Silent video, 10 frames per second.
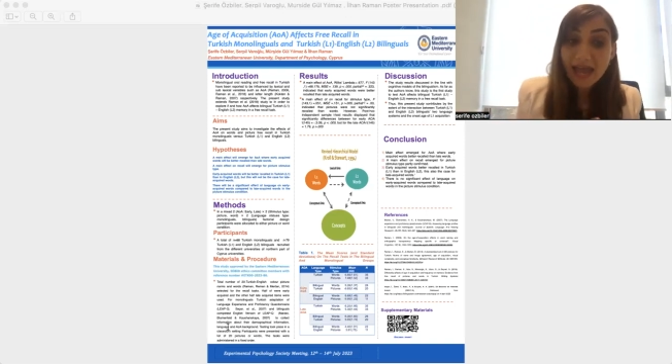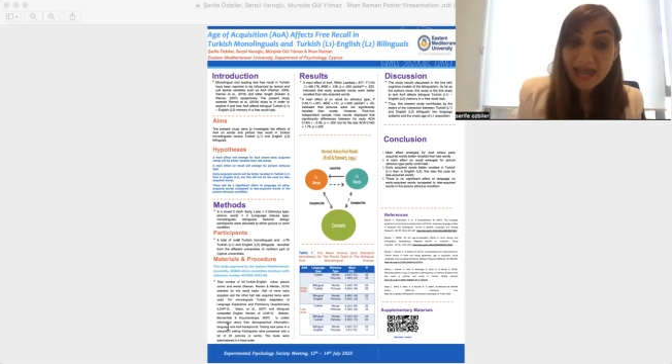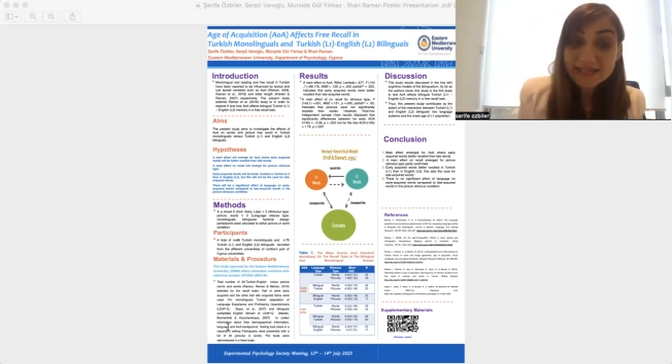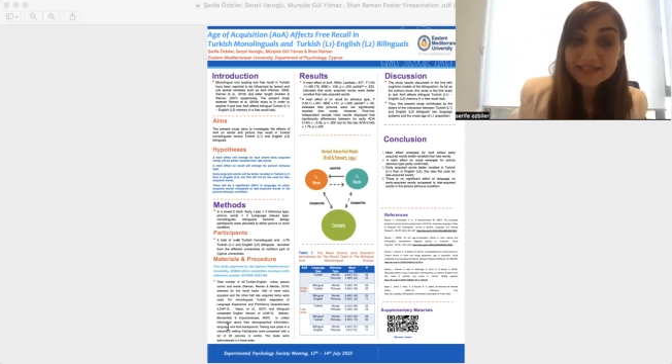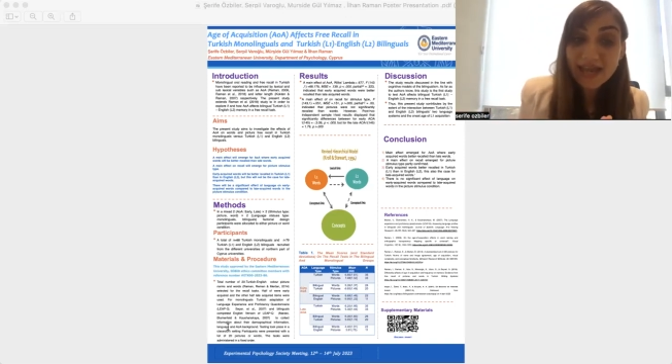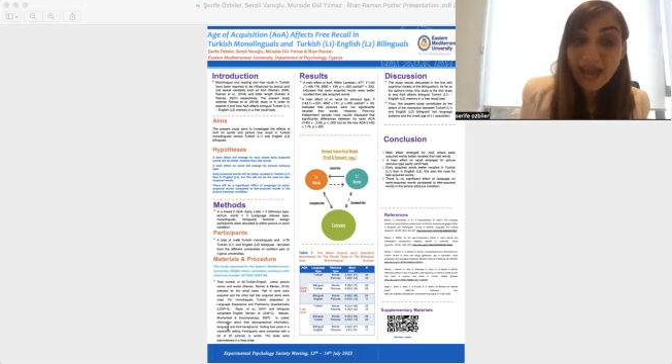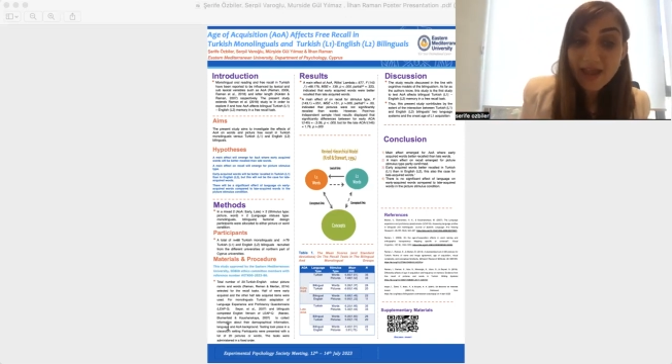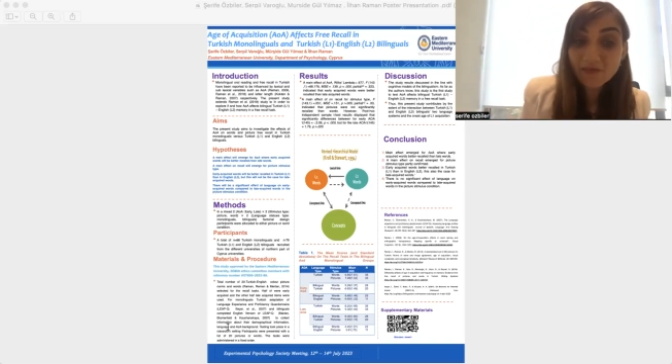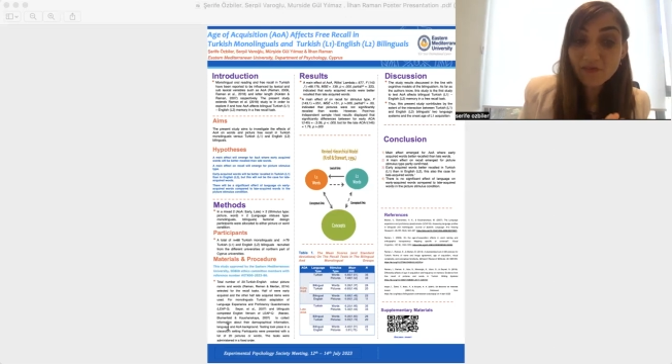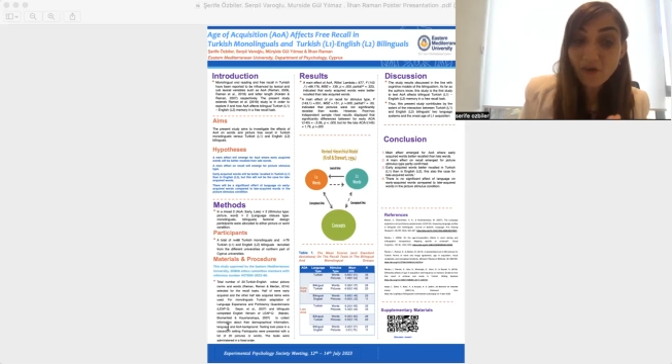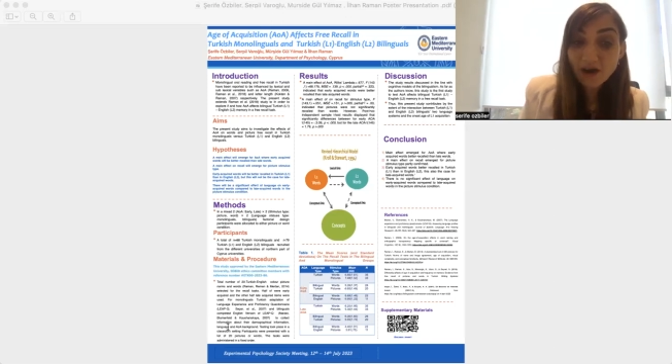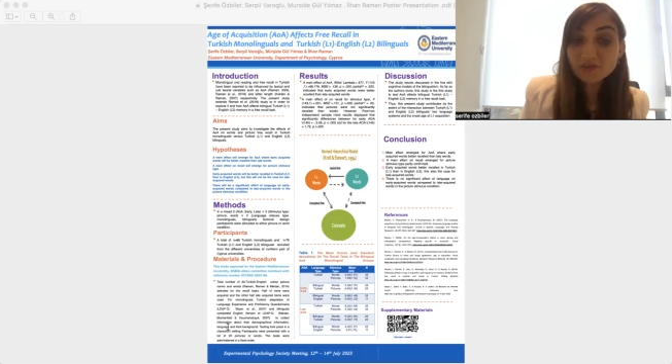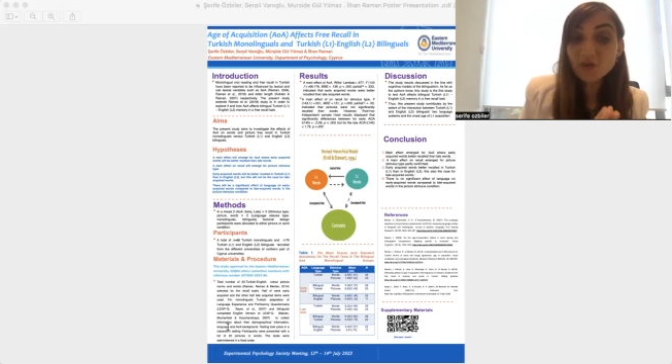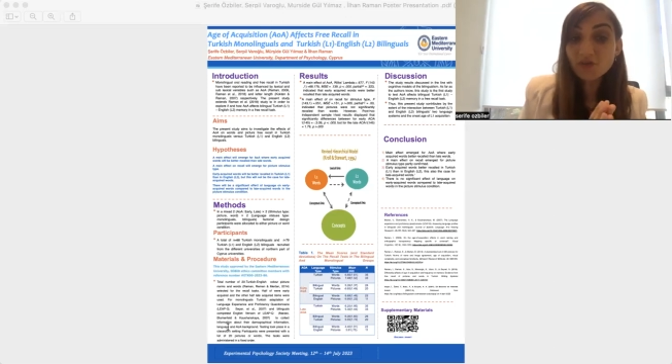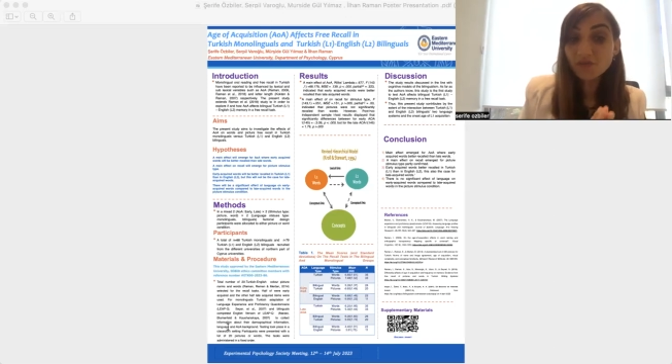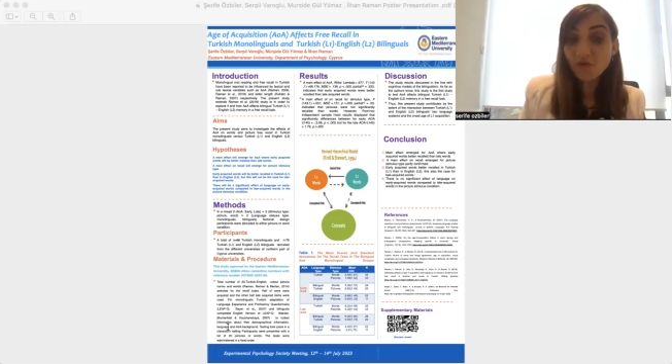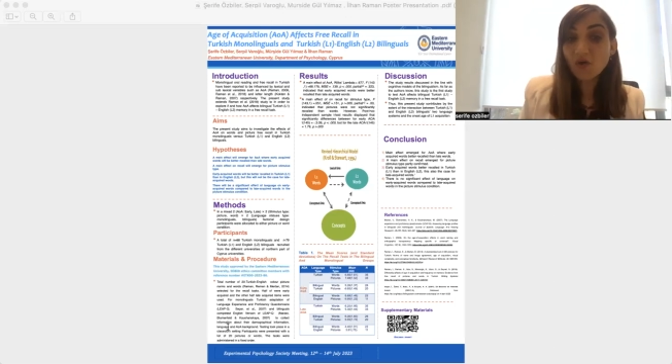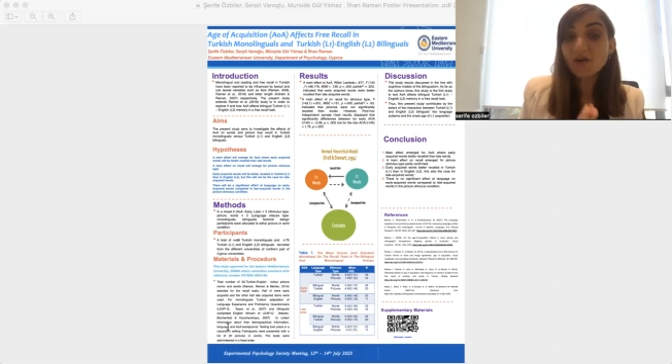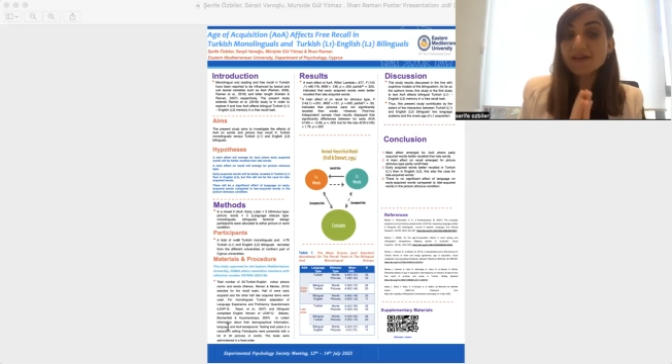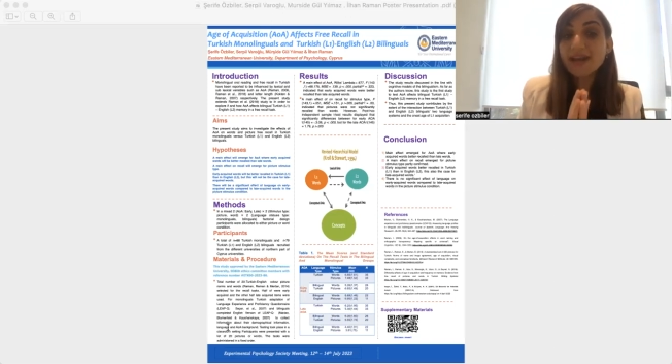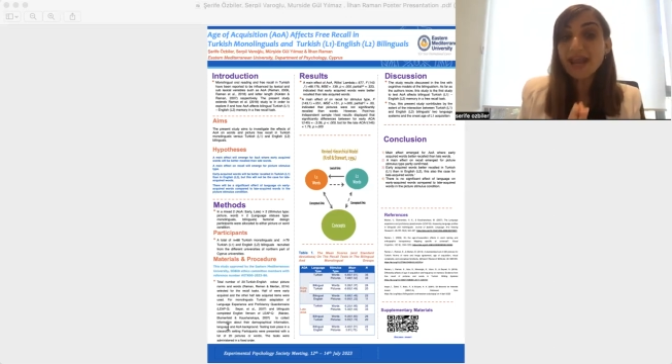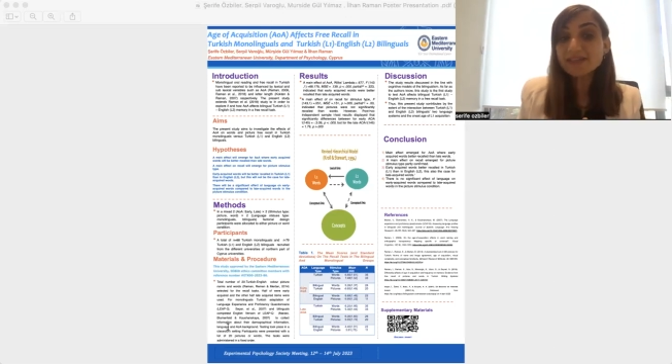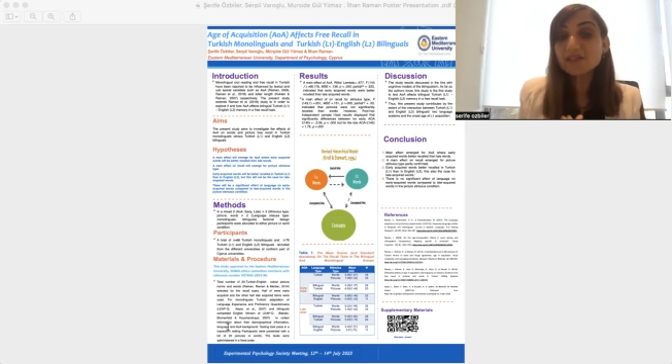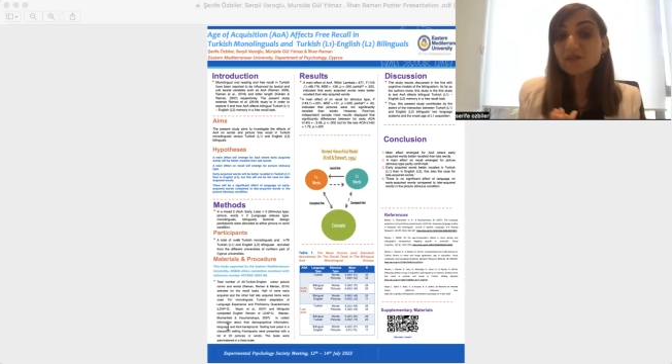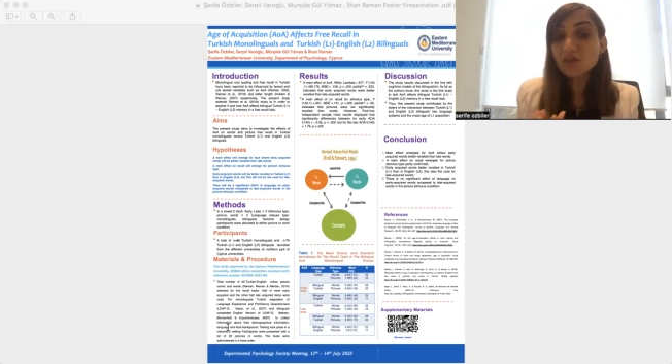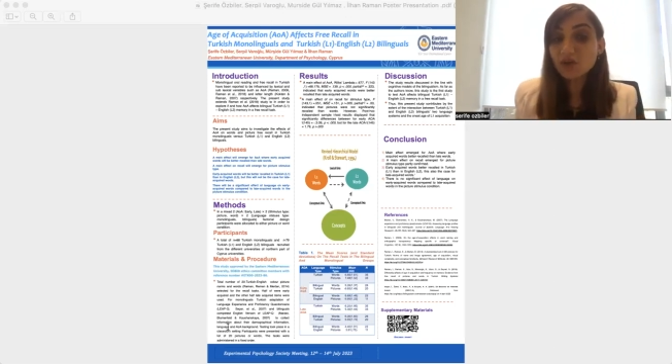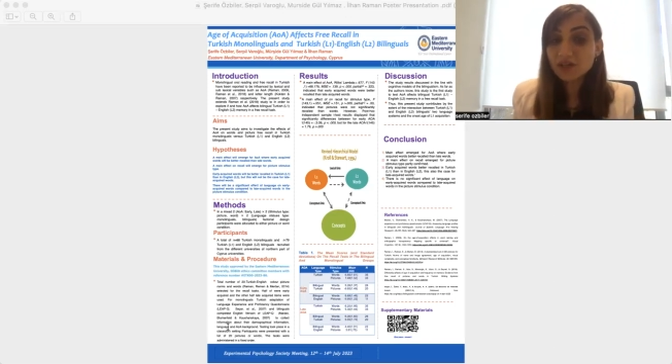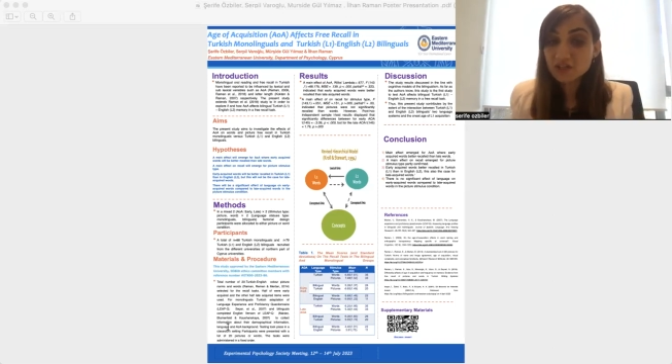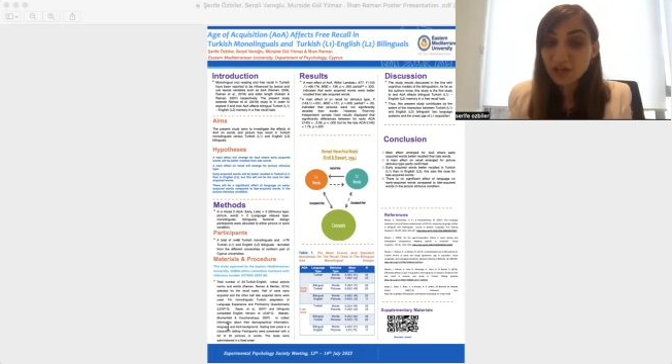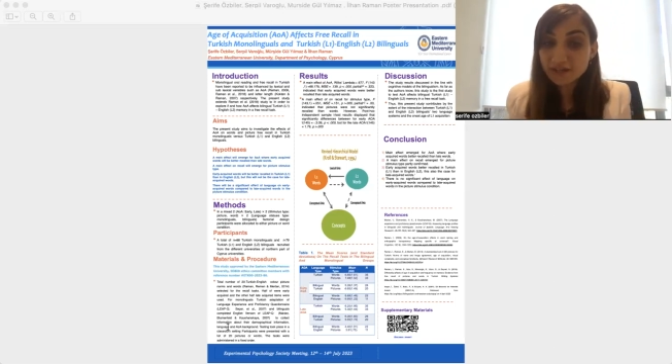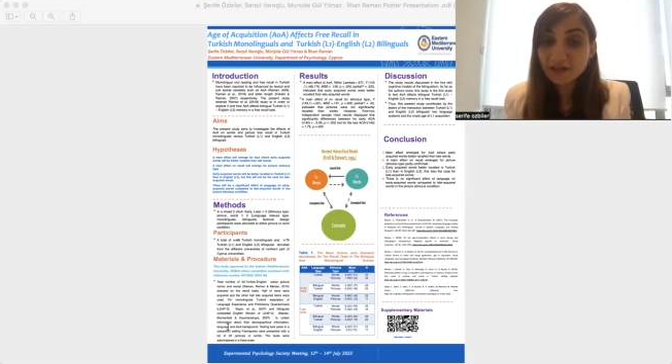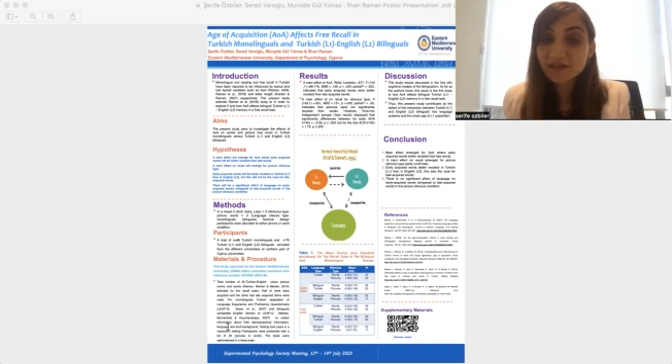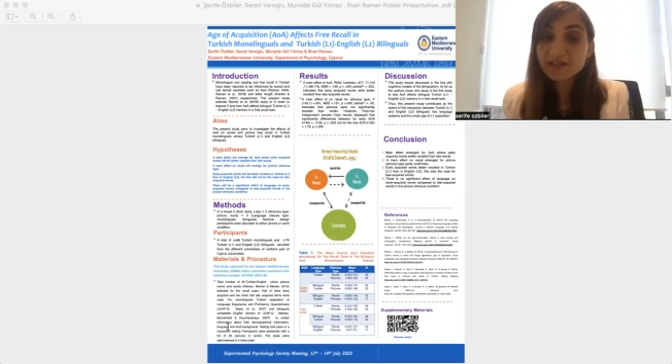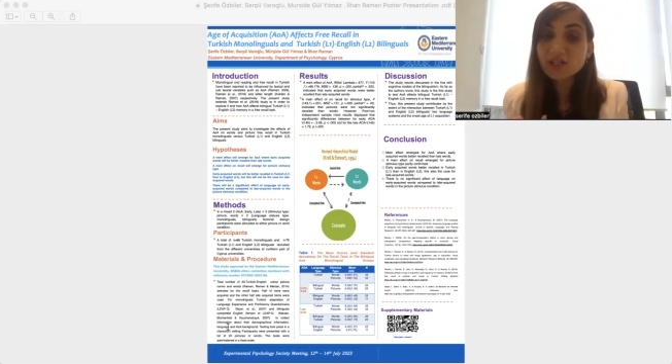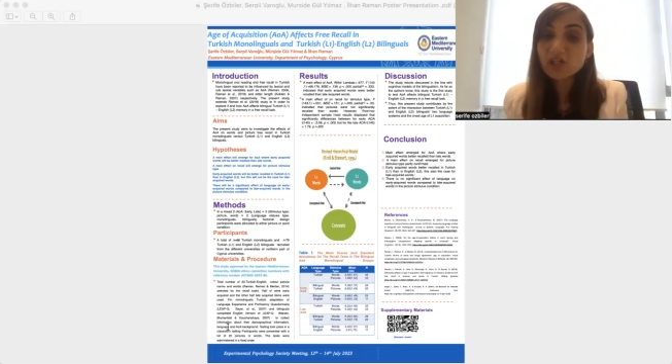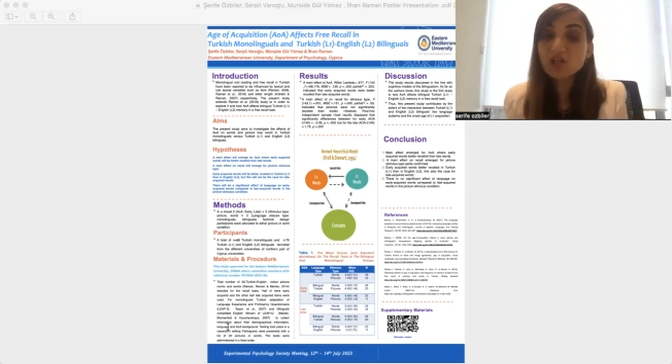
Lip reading: as a factor for native Turkish adults